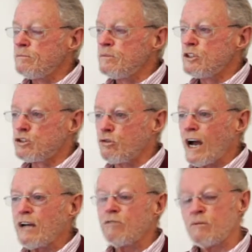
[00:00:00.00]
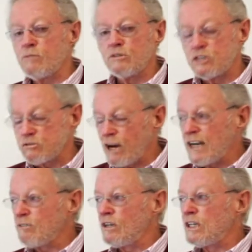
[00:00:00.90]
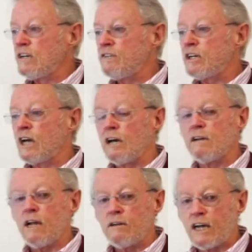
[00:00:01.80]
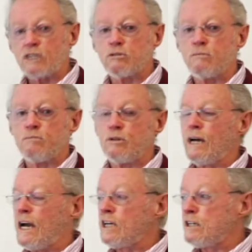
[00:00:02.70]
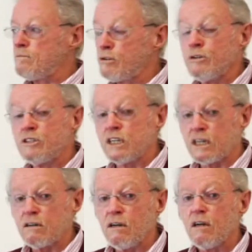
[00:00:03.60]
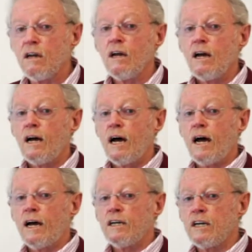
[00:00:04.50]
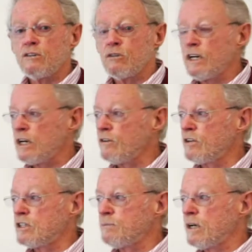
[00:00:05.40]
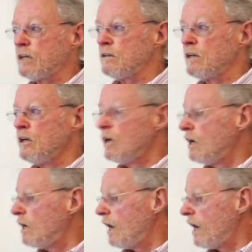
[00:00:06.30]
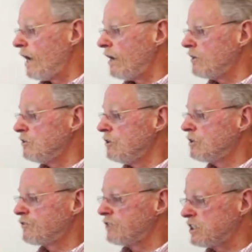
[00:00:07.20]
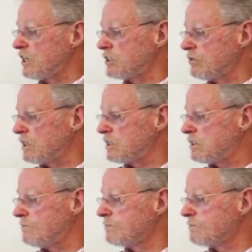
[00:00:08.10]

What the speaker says: strain relieving and natural anti-bruising ingredient that's been used for centuries